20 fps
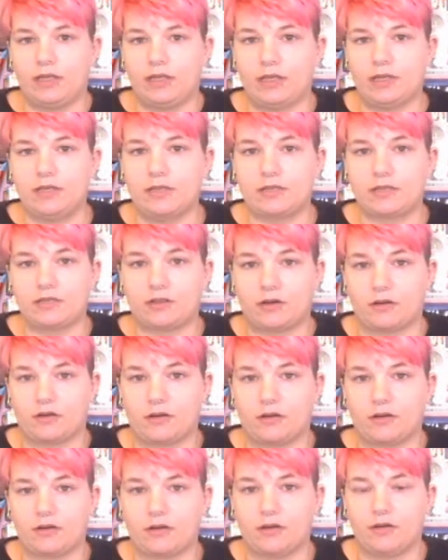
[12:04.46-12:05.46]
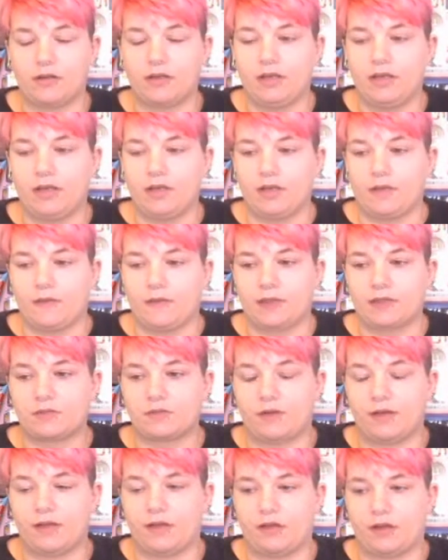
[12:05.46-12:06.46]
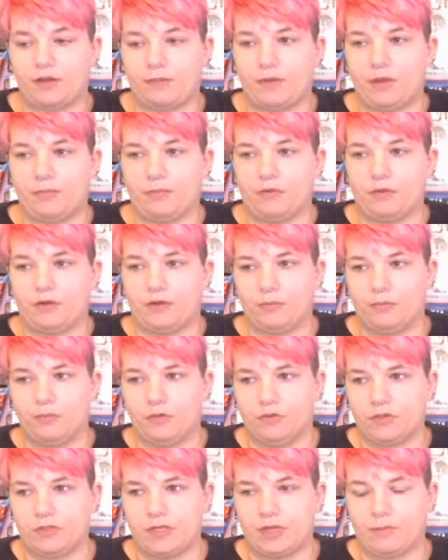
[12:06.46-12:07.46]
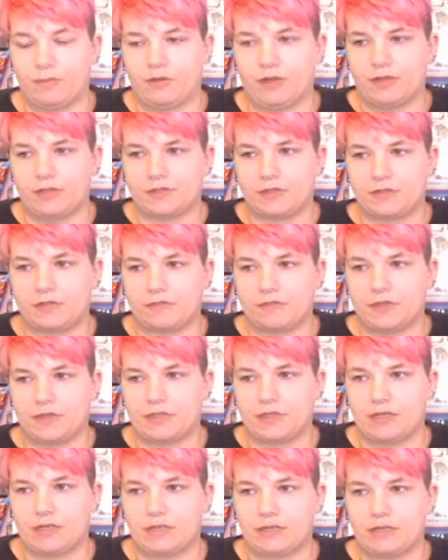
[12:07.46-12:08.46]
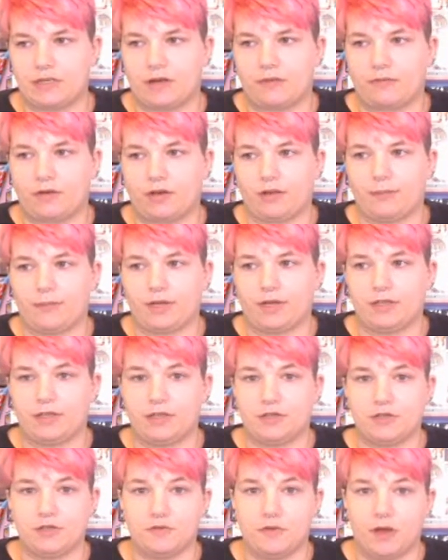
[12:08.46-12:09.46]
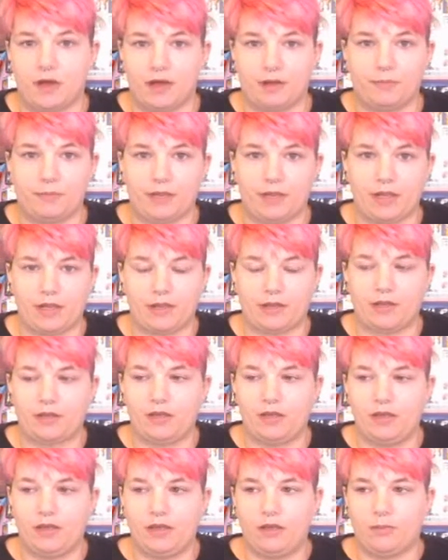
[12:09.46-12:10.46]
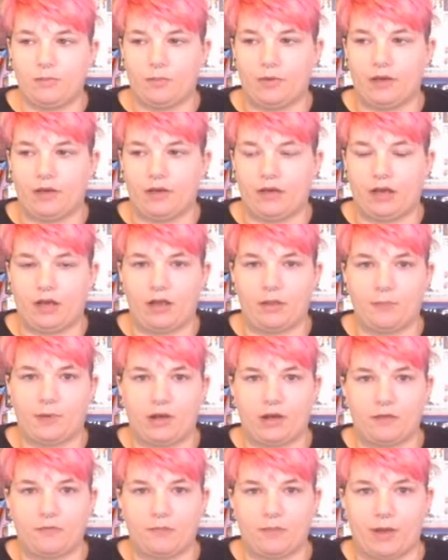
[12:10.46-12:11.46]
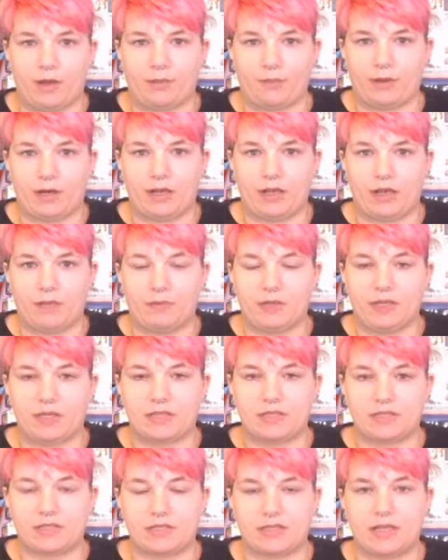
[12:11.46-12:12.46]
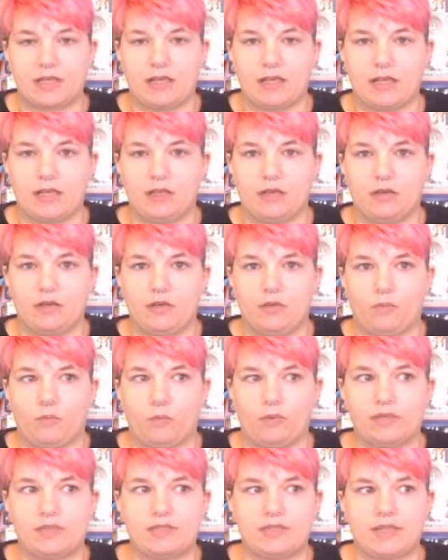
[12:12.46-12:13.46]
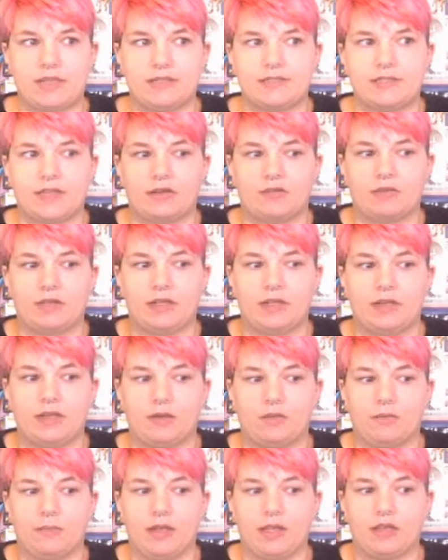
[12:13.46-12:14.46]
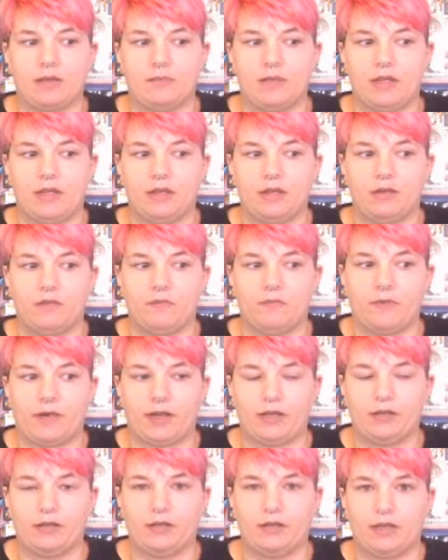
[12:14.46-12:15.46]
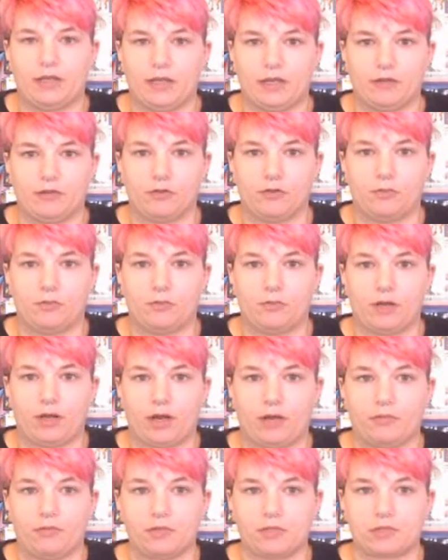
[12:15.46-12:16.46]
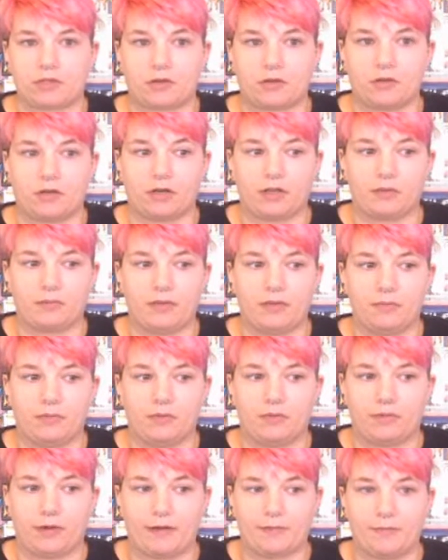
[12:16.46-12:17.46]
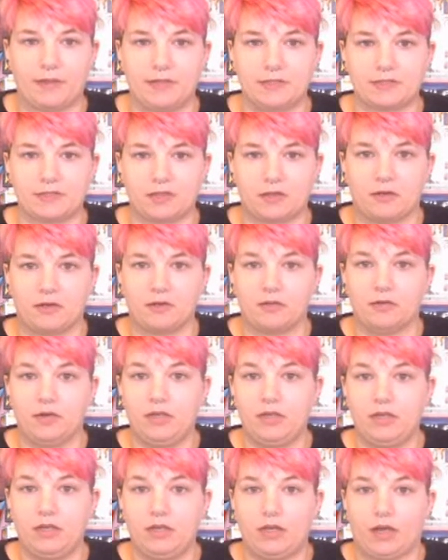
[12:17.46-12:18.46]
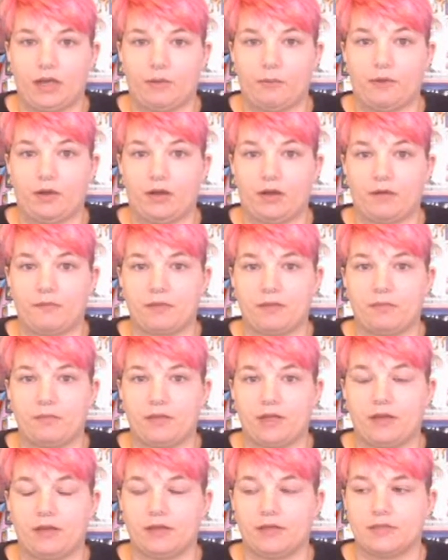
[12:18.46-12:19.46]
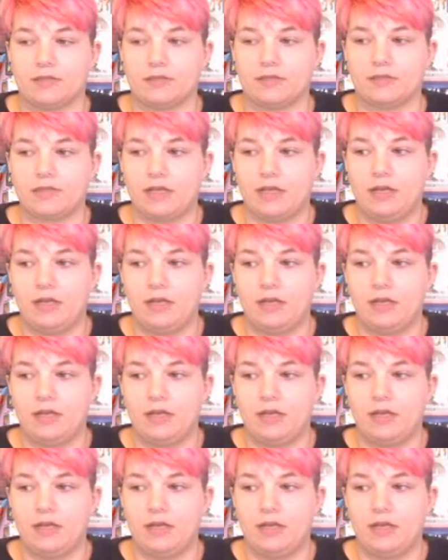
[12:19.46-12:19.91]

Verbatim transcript: it is hard. That's why a lot of people are on mood stabilizers for this, and it's not recommended that you not be. But I'm off mine right now because they, once they settled in, they were making me violent and irritable, and I was hurting people around me, so I went off them because